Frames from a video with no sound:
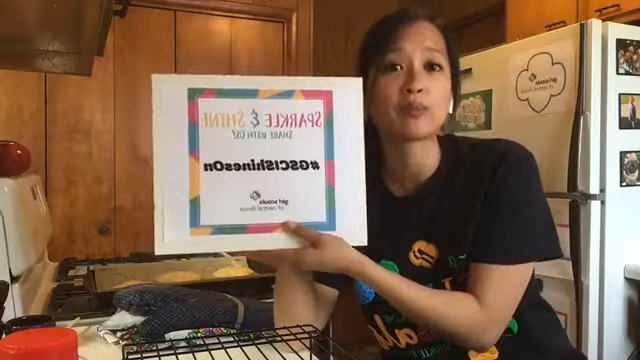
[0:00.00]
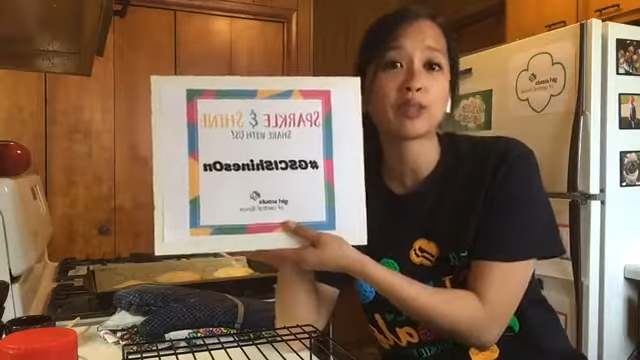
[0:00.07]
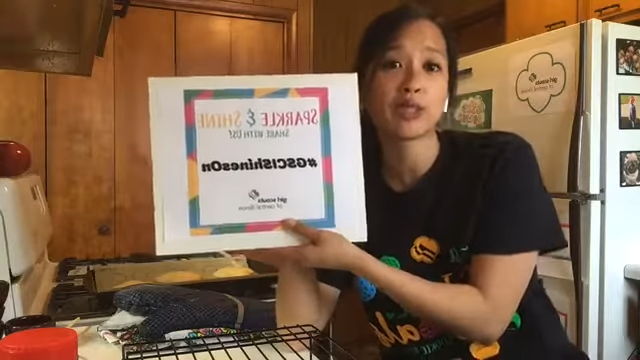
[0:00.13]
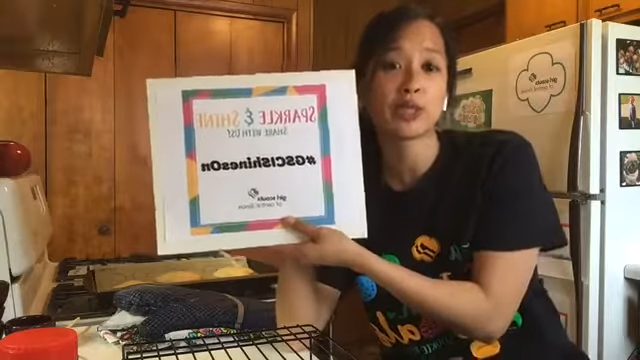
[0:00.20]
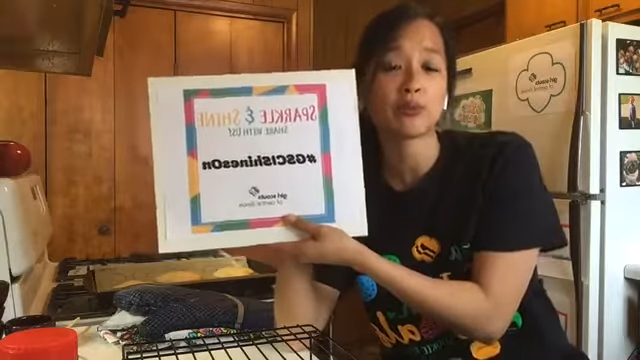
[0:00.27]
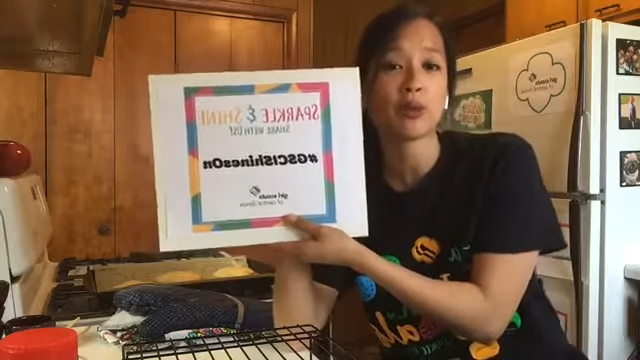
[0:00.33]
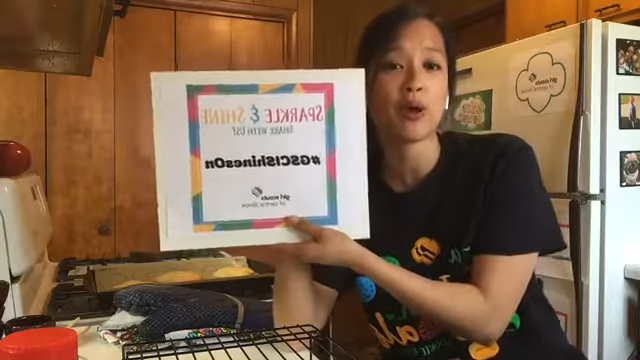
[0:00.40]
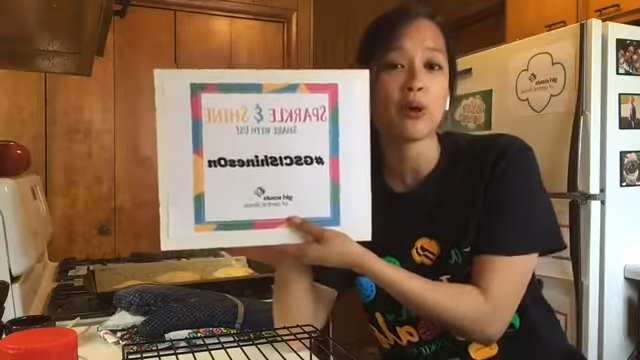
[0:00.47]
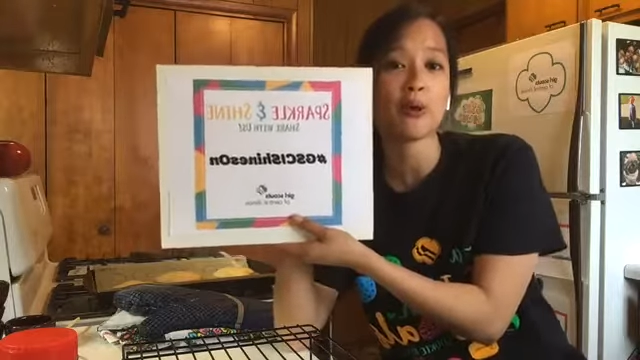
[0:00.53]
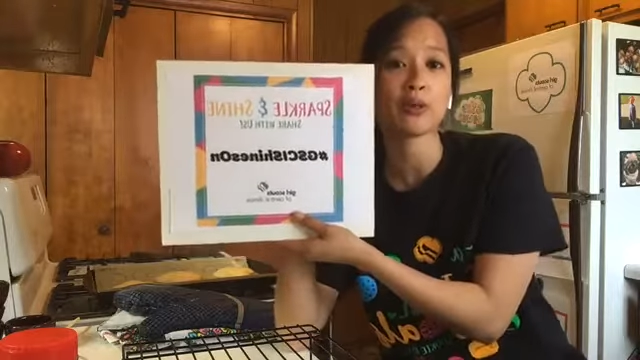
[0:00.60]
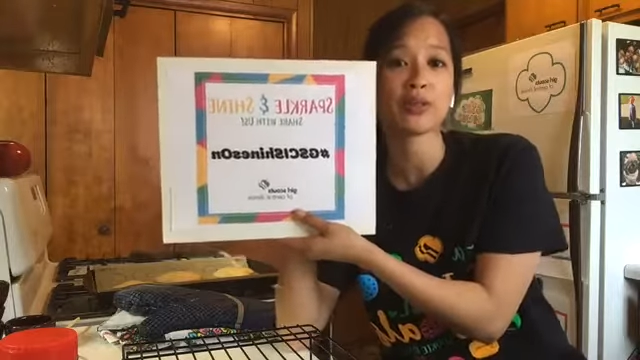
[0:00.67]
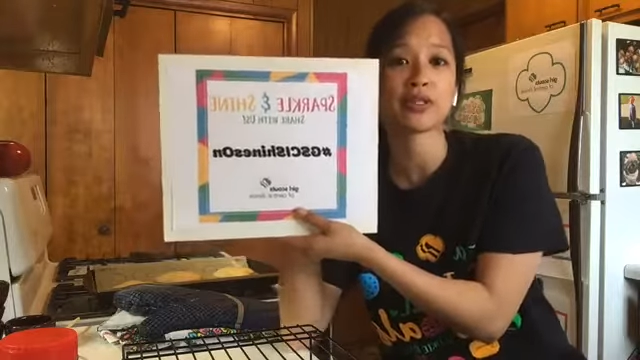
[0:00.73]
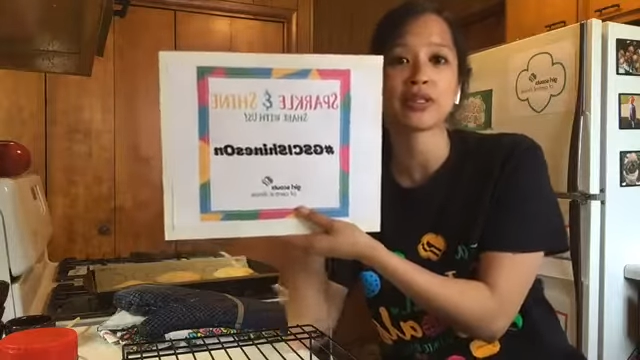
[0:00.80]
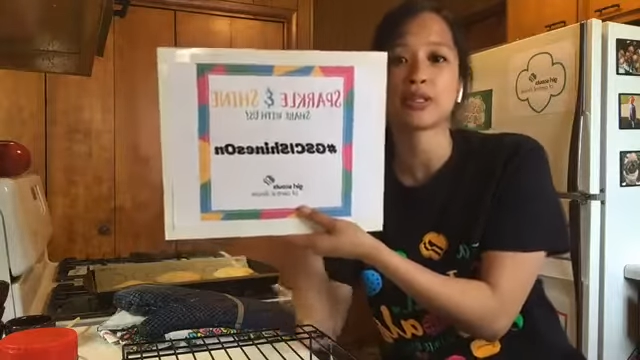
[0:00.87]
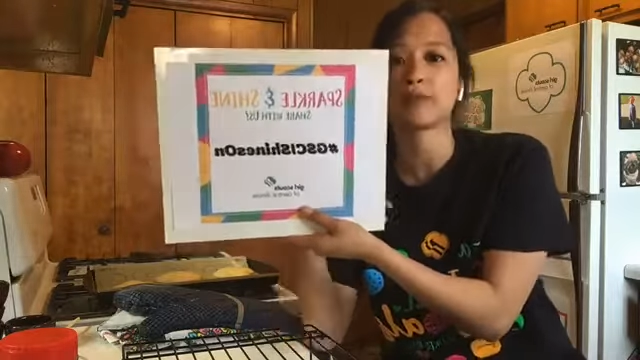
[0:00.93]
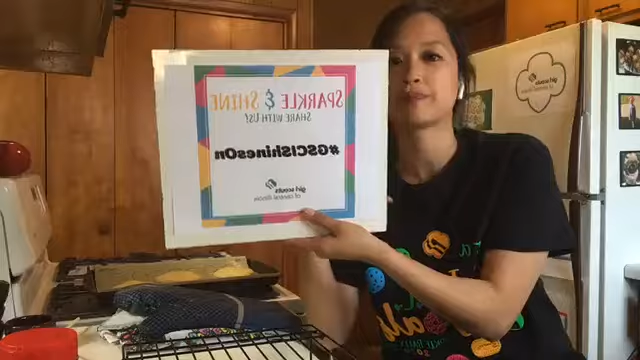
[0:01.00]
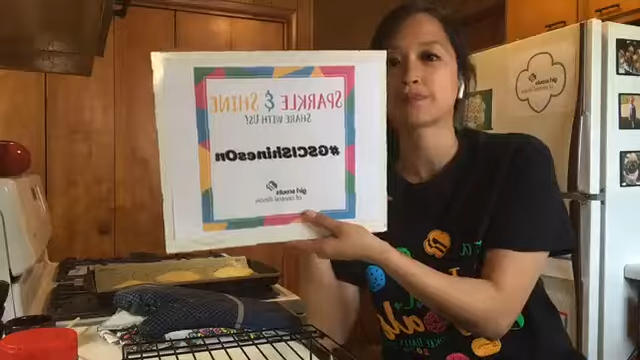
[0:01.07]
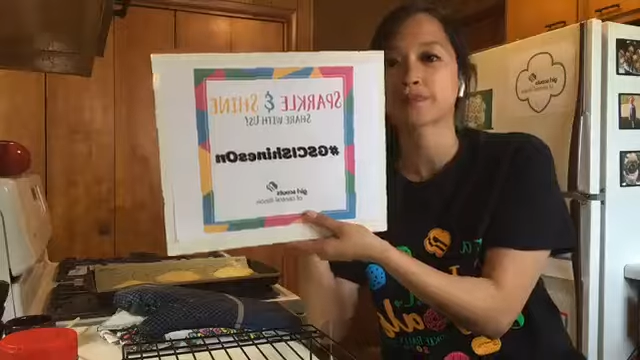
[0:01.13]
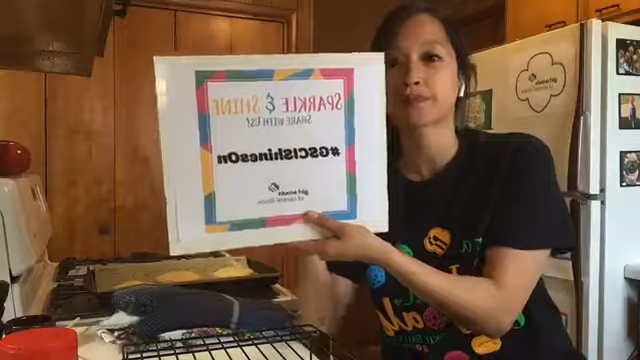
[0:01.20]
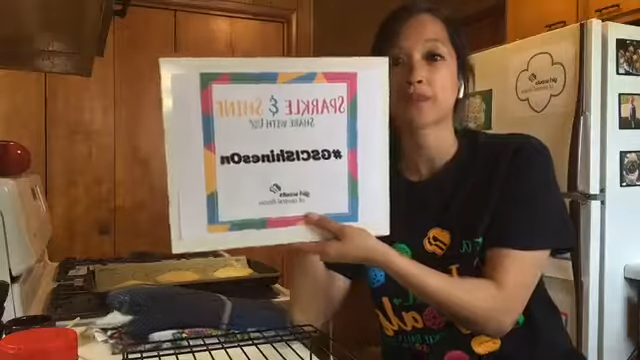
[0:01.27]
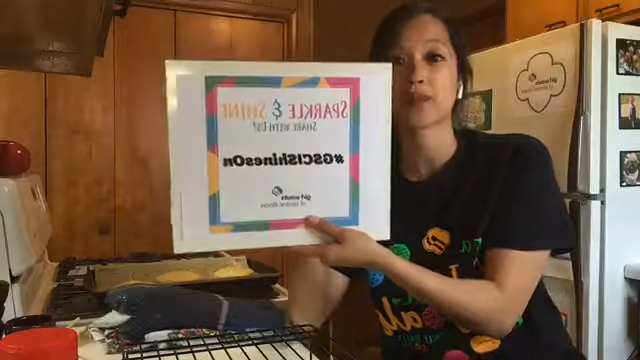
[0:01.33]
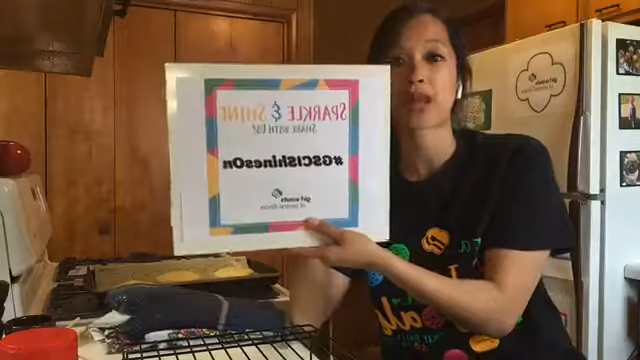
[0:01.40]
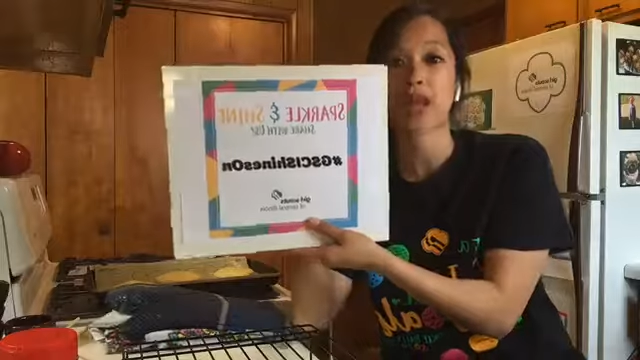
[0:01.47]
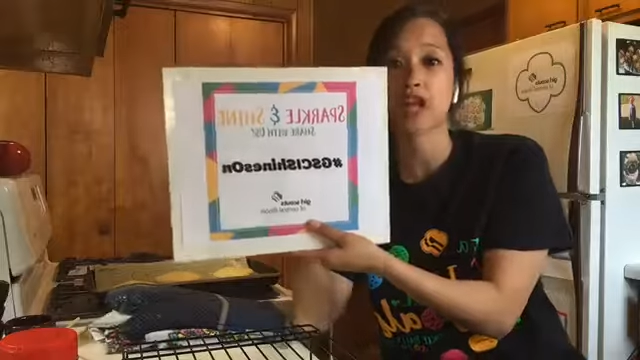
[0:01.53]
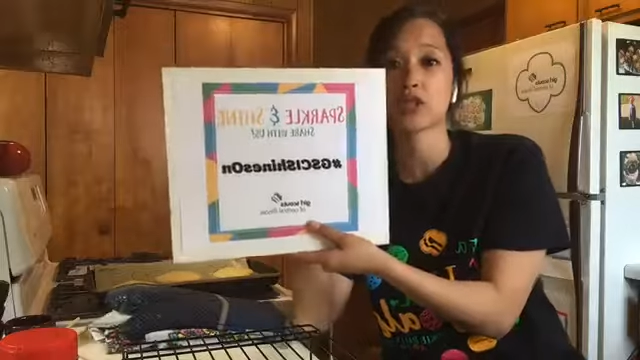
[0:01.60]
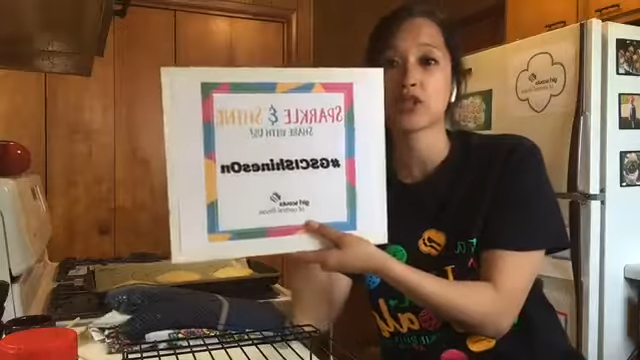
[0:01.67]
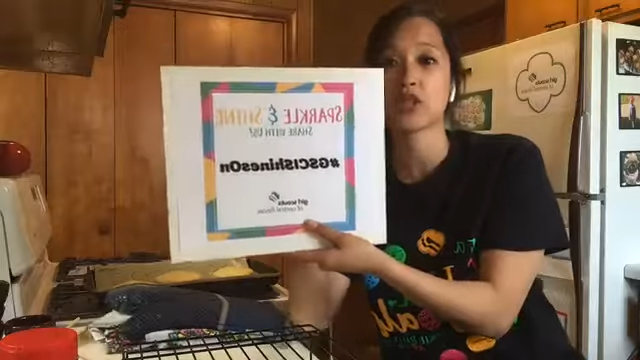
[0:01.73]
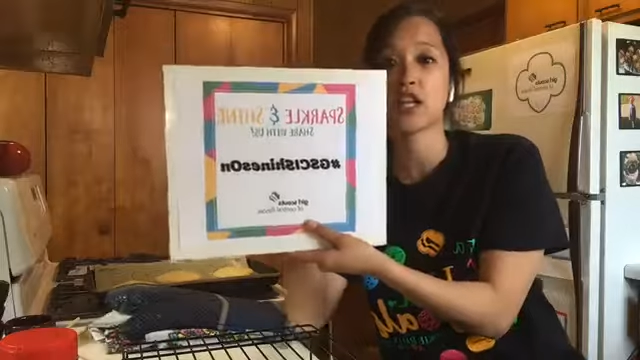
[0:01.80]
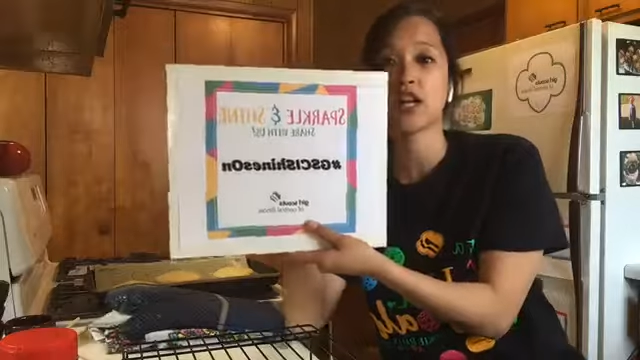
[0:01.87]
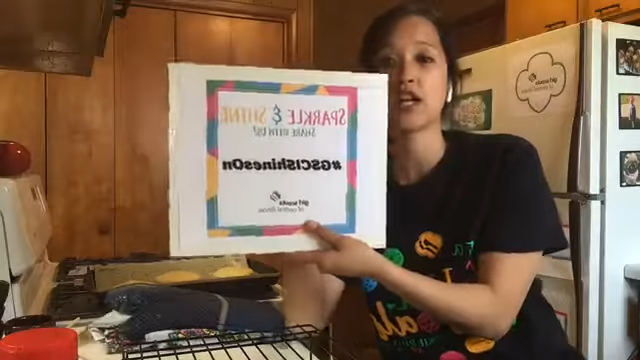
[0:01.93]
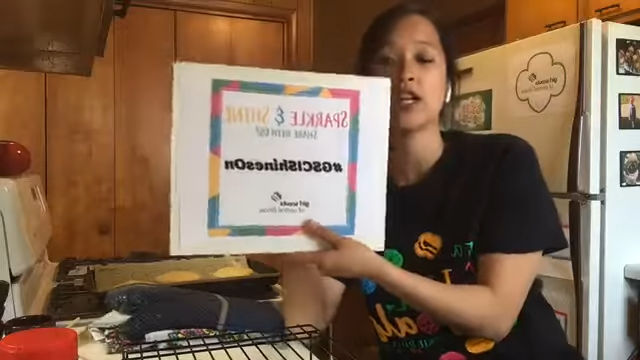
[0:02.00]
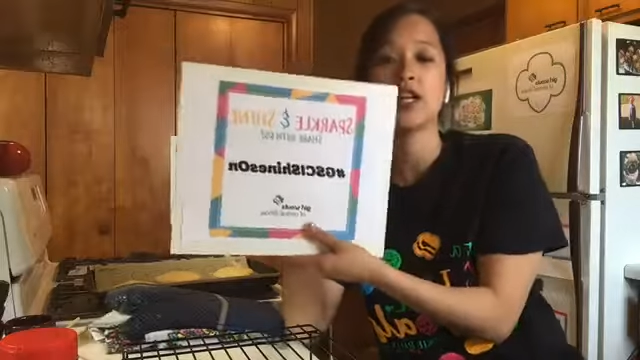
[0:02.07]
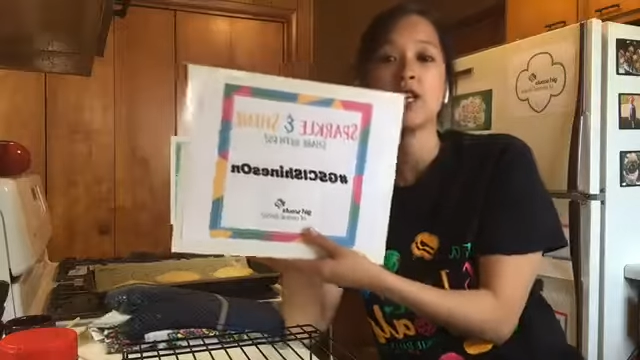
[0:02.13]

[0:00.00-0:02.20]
Please post hashtag.